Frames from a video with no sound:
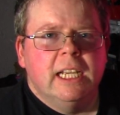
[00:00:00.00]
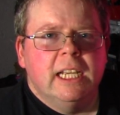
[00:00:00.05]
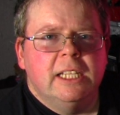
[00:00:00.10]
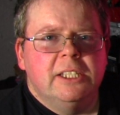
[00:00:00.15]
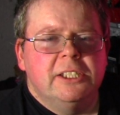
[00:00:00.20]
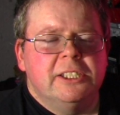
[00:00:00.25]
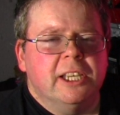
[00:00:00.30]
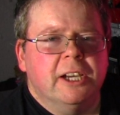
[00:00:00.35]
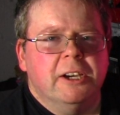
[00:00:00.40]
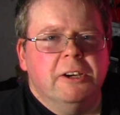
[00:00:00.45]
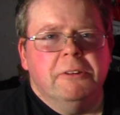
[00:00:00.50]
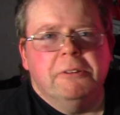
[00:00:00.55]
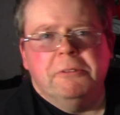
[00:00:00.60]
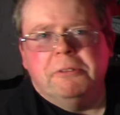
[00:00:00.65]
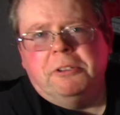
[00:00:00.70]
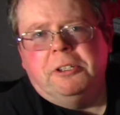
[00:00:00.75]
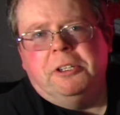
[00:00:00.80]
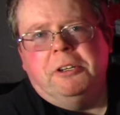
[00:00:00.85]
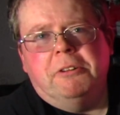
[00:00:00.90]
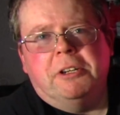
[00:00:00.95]
So
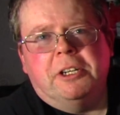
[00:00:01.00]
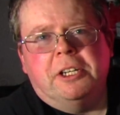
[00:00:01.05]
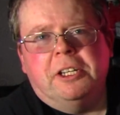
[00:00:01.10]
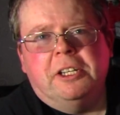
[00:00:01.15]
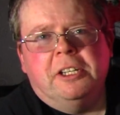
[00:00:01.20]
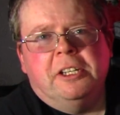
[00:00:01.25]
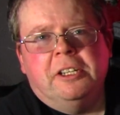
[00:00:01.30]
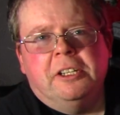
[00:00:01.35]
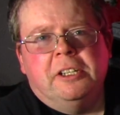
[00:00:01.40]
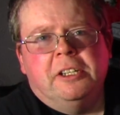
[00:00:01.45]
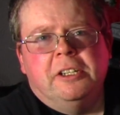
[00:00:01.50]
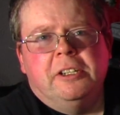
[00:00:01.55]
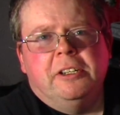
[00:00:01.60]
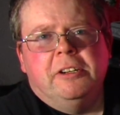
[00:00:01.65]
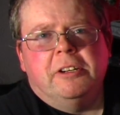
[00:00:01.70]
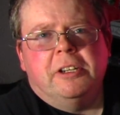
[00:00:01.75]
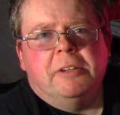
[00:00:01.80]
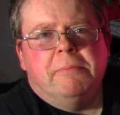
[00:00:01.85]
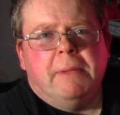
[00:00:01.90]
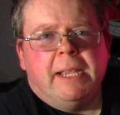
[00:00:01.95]
you can
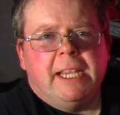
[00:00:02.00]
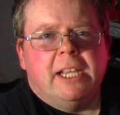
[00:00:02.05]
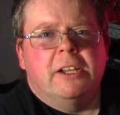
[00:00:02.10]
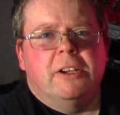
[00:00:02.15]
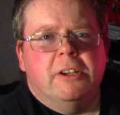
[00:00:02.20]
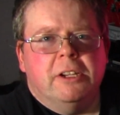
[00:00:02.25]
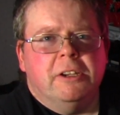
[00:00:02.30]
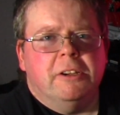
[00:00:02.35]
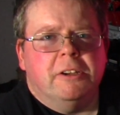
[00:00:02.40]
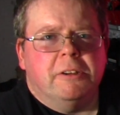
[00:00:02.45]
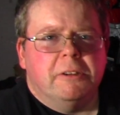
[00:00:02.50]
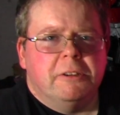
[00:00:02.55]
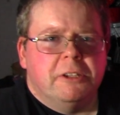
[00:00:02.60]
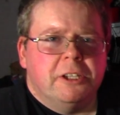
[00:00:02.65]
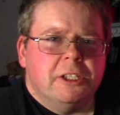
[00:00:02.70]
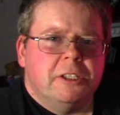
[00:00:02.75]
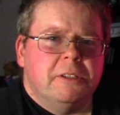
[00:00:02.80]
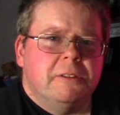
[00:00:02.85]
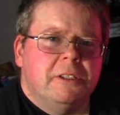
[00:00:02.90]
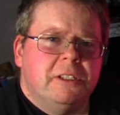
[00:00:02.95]
you
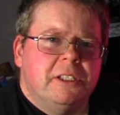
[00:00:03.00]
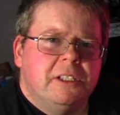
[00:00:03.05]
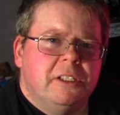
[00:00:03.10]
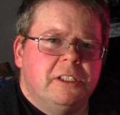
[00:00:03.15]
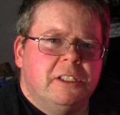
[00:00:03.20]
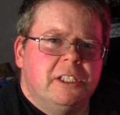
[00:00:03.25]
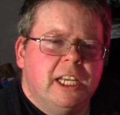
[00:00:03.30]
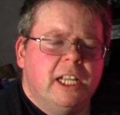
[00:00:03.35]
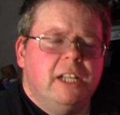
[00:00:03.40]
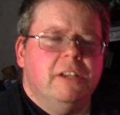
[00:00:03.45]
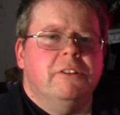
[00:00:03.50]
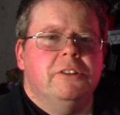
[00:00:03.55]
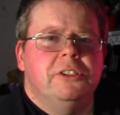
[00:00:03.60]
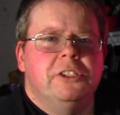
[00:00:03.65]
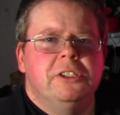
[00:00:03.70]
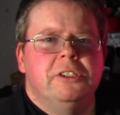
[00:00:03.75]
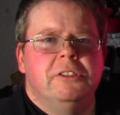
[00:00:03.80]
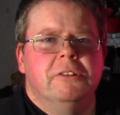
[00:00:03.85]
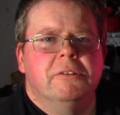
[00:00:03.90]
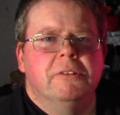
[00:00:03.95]
just tell a good
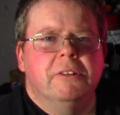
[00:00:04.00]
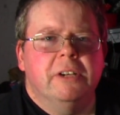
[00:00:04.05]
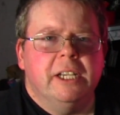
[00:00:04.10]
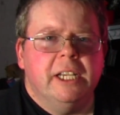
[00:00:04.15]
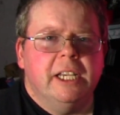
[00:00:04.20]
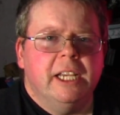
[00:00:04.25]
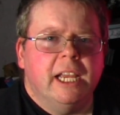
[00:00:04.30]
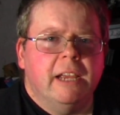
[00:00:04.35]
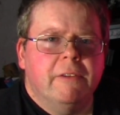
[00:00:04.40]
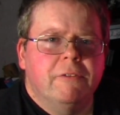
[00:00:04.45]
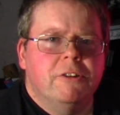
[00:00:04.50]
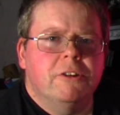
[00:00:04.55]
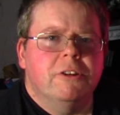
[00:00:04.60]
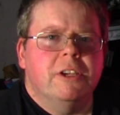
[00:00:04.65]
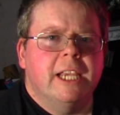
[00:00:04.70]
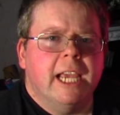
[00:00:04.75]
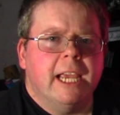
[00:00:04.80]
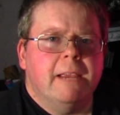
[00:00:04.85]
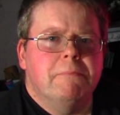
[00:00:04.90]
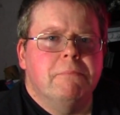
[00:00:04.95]
story, have good
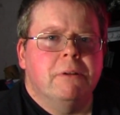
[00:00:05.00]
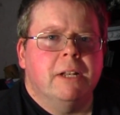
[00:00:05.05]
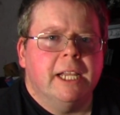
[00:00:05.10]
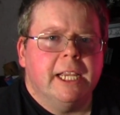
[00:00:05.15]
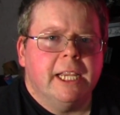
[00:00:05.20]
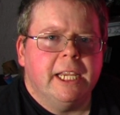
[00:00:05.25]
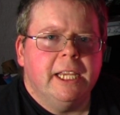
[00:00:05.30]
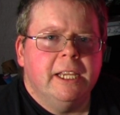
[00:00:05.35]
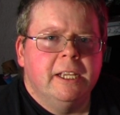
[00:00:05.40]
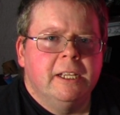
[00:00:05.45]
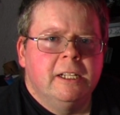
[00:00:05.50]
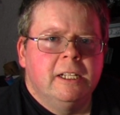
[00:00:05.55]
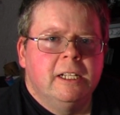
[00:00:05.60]
gameplay,